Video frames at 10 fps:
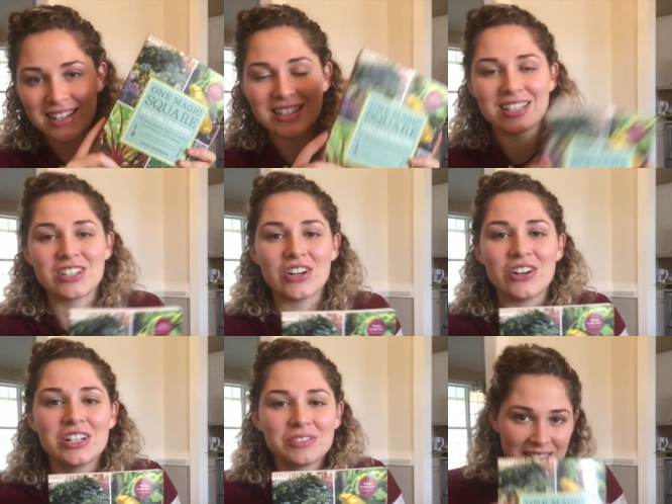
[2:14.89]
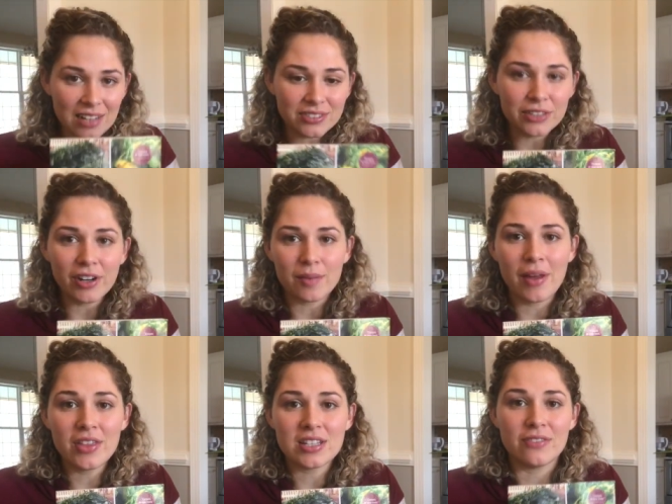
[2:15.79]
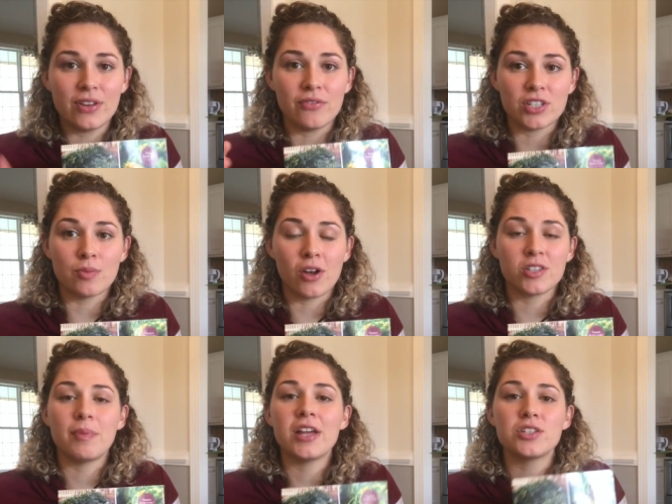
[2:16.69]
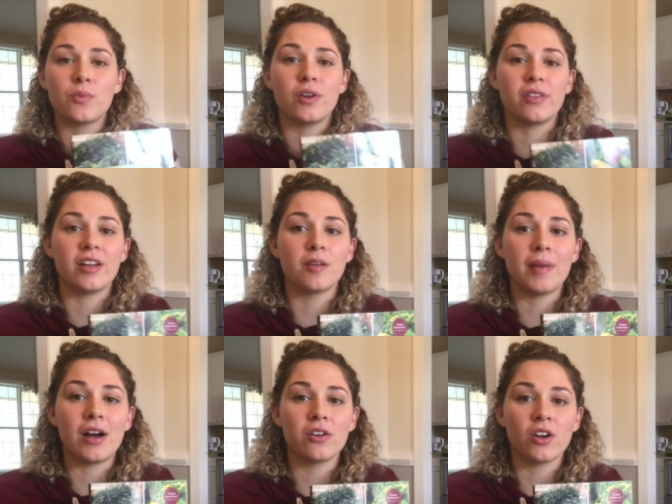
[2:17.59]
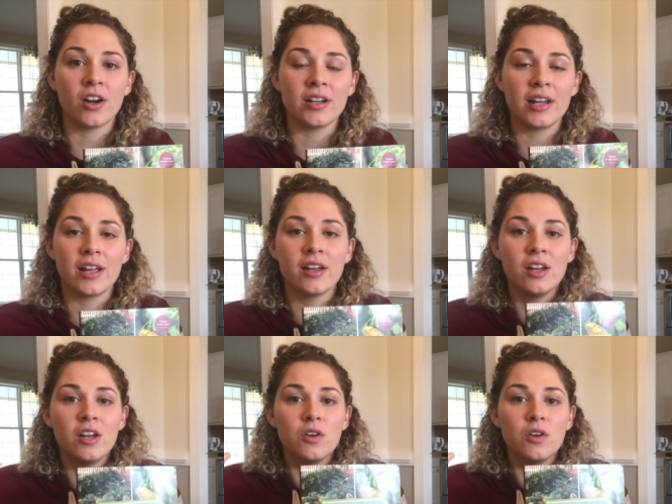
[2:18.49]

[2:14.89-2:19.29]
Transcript: So I definitely recommend this if you have a small space or want to think about gardening